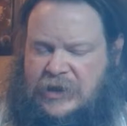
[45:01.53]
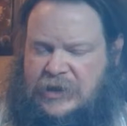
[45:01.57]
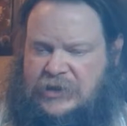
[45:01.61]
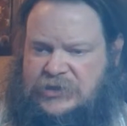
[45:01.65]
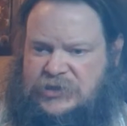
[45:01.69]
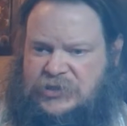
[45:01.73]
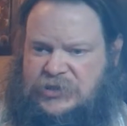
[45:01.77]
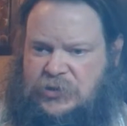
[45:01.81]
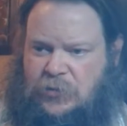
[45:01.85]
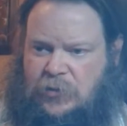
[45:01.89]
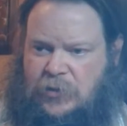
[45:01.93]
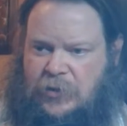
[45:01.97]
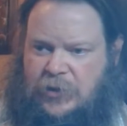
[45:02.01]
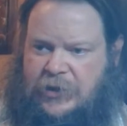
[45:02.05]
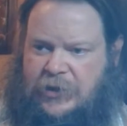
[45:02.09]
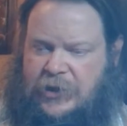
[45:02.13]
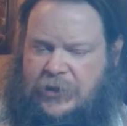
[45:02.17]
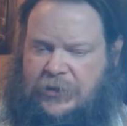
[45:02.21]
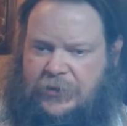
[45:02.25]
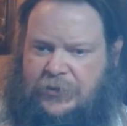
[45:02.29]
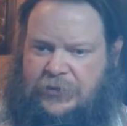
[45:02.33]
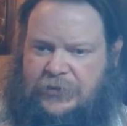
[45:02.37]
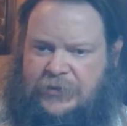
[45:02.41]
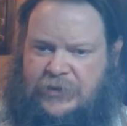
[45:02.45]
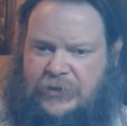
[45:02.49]
issue or
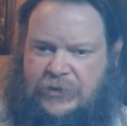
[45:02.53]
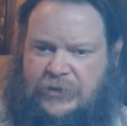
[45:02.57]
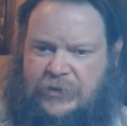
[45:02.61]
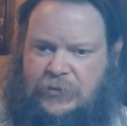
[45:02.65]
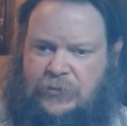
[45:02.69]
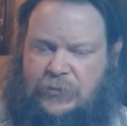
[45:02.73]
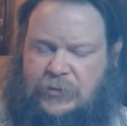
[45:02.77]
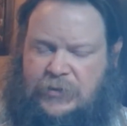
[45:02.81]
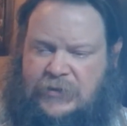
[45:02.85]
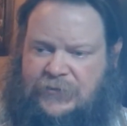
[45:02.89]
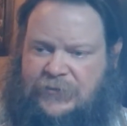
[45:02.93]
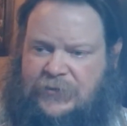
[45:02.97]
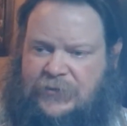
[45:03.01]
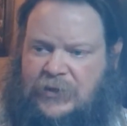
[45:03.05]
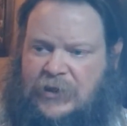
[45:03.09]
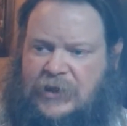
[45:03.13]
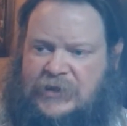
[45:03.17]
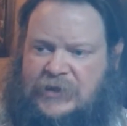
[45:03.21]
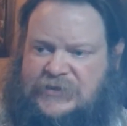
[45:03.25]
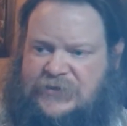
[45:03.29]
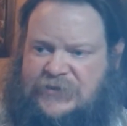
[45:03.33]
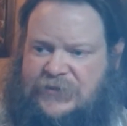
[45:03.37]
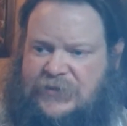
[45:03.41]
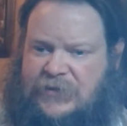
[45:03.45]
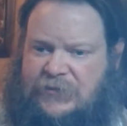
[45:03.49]
another to do with the
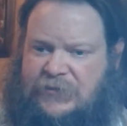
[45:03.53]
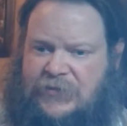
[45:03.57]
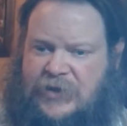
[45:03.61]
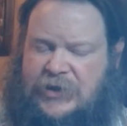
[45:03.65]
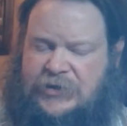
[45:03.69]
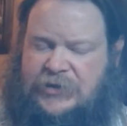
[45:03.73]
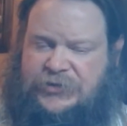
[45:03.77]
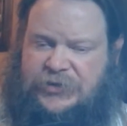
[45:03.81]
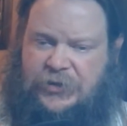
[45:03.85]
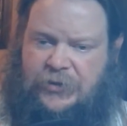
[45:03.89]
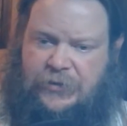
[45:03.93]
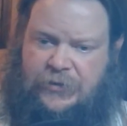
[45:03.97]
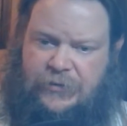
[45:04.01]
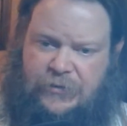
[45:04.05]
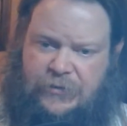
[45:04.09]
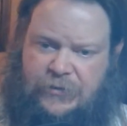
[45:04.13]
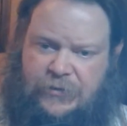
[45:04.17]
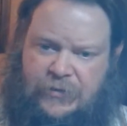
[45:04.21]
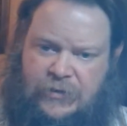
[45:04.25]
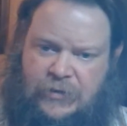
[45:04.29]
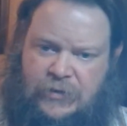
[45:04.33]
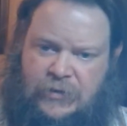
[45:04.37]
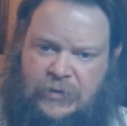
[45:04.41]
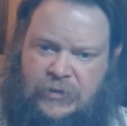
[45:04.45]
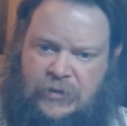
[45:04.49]
philosophy of nature.
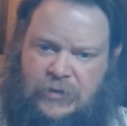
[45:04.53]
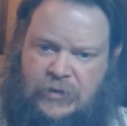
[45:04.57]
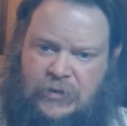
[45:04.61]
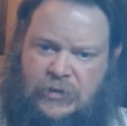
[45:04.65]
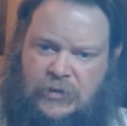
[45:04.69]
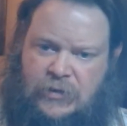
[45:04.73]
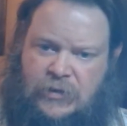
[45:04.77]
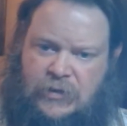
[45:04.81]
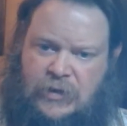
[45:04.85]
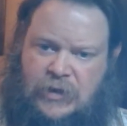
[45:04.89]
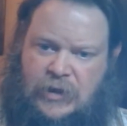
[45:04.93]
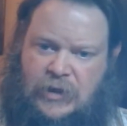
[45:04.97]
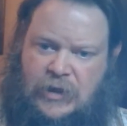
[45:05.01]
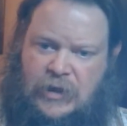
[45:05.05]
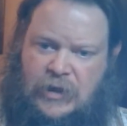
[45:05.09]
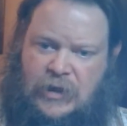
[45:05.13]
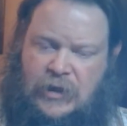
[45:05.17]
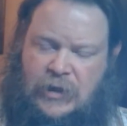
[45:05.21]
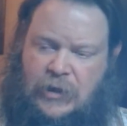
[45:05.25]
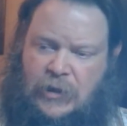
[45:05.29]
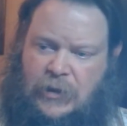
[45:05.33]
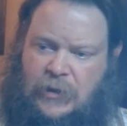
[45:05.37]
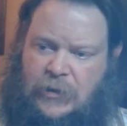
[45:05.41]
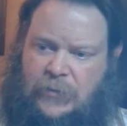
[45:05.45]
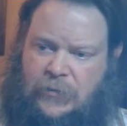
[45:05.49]

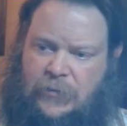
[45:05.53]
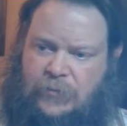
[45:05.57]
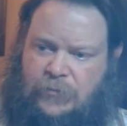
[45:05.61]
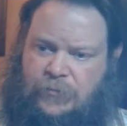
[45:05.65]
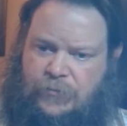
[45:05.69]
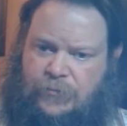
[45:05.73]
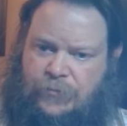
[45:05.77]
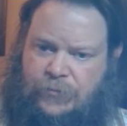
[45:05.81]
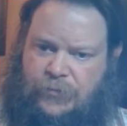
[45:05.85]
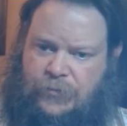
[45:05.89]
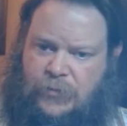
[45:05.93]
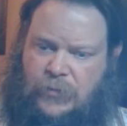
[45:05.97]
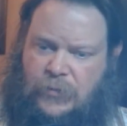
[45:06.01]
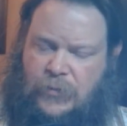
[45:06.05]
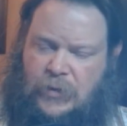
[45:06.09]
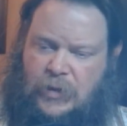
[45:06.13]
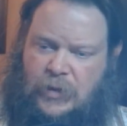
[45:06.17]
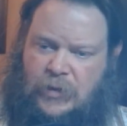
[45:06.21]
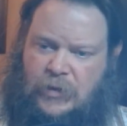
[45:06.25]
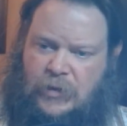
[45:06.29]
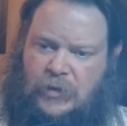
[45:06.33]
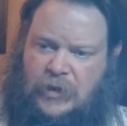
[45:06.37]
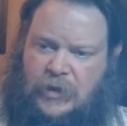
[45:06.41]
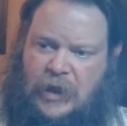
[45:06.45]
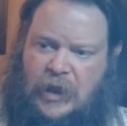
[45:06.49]
Um,
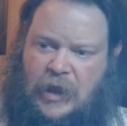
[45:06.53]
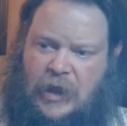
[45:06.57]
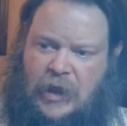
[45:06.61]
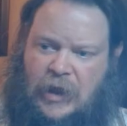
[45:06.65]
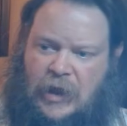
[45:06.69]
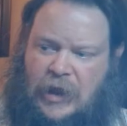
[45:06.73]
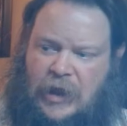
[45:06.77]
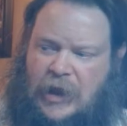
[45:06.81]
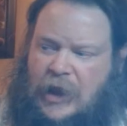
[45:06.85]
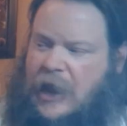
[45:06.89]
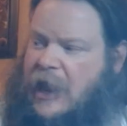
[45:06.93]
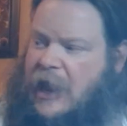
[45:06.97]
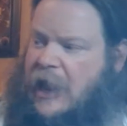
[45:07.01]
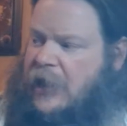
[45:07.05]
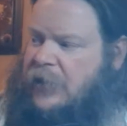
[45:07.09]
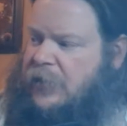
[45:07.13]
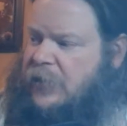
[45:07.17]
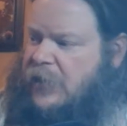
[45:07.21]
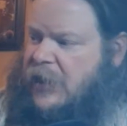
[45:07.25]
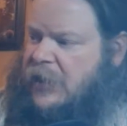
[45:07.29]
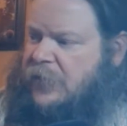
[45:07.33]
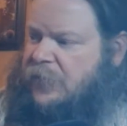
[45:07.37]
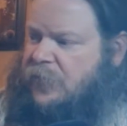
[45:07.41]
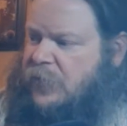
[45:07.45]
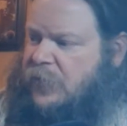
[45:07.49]

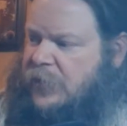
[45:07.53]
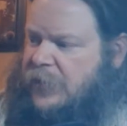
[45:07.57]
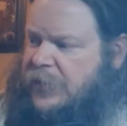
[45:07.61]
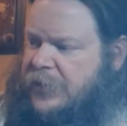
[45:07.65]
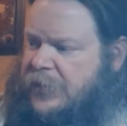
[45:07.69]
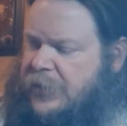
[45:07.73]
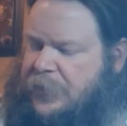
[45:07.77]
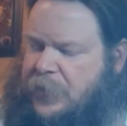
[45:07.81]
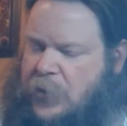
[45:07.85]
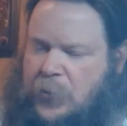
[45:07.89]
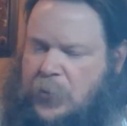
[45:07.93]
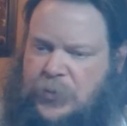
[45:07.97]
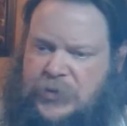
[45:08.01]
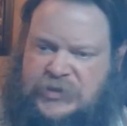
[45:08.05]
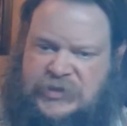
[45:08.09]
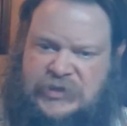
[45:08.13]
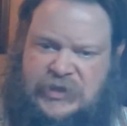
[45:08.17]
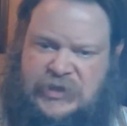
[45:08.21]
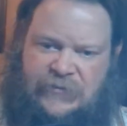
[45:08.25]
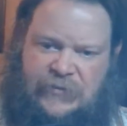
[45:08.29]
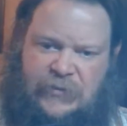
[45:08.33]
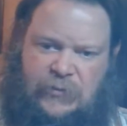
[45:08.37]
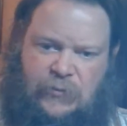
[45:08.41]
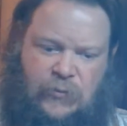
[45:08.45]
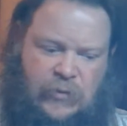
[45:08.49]
and really the purpose
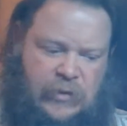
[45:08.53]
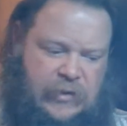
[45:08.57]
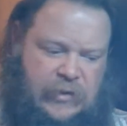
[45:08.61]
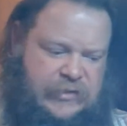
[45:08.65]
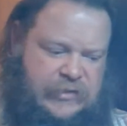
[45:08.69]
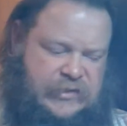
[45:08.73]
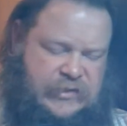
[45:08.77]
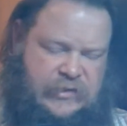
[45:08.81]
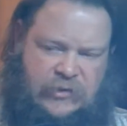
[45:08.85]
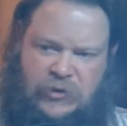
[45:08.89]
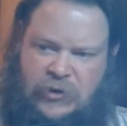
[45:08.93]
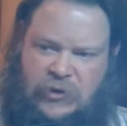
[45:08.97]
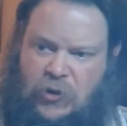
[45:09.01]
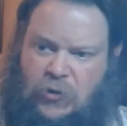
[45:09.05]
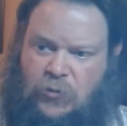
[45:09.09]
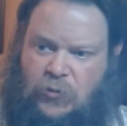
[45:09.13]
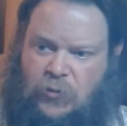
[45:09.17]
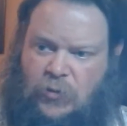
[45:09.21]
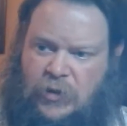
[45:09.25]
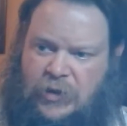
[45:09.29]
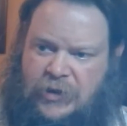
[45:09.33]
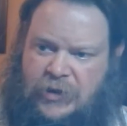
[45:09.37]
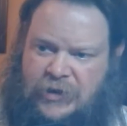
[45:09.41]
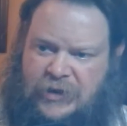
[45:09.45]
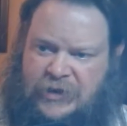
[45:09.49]
of it was no
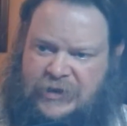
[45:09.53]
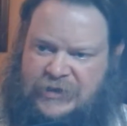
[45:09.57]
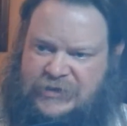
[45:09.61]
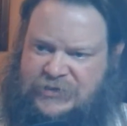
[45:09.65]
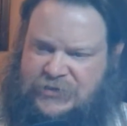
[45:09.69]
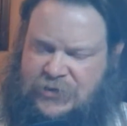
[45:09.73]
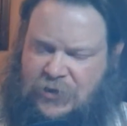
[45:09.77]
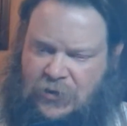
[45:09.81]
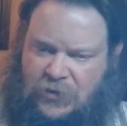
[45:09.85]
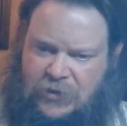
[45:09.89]
one was